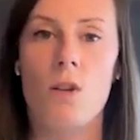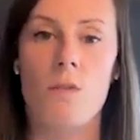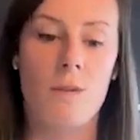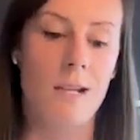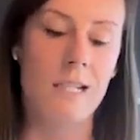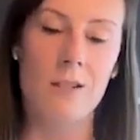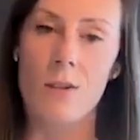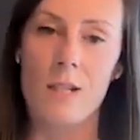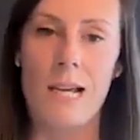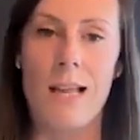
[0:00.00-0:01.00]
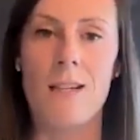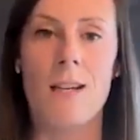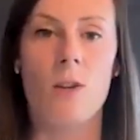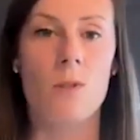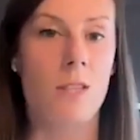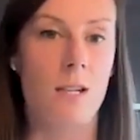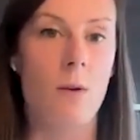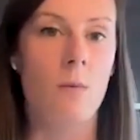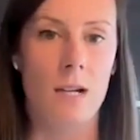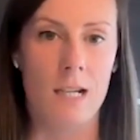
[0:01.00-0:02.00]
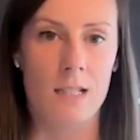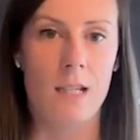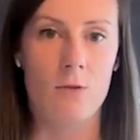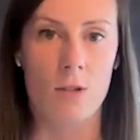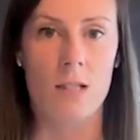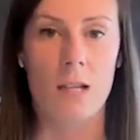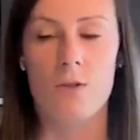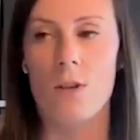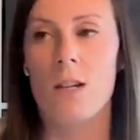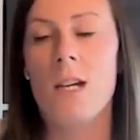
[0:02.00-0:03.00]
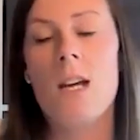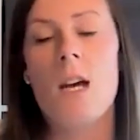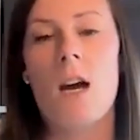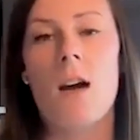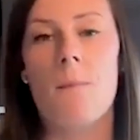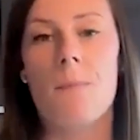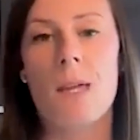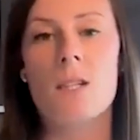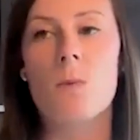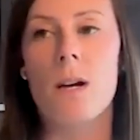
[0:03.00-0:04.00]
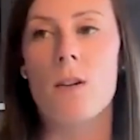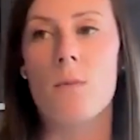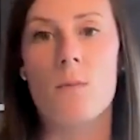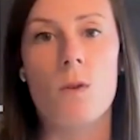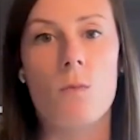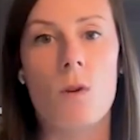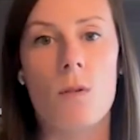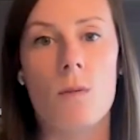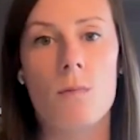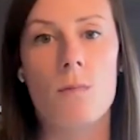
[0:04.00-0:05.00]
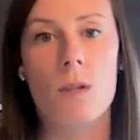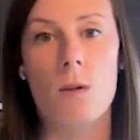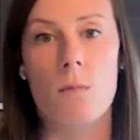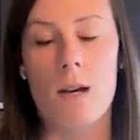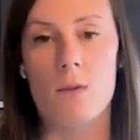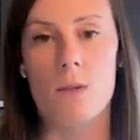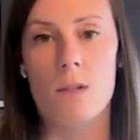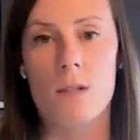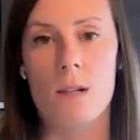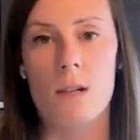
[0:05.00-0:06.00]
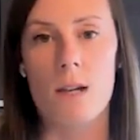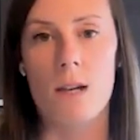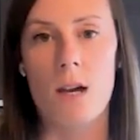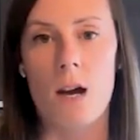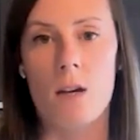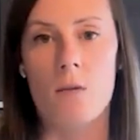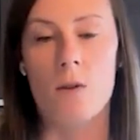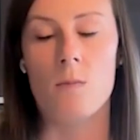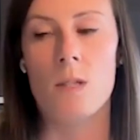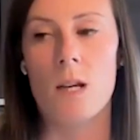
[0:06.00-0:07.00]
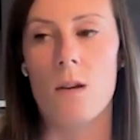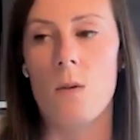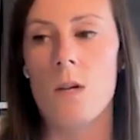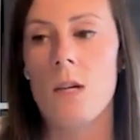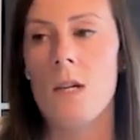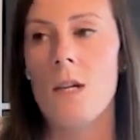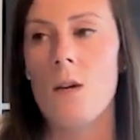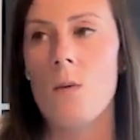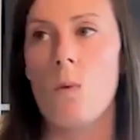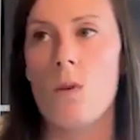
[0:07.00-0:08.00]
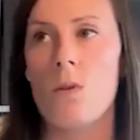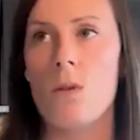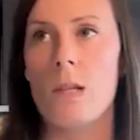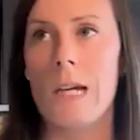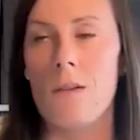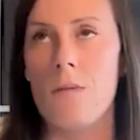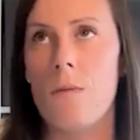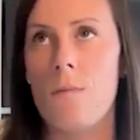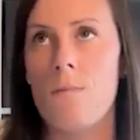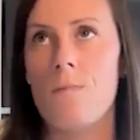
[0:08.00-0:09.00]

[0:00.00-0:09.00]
enough and has got the talent and also the network, etc., etc. That's why there are more, males higher up. So one kind of,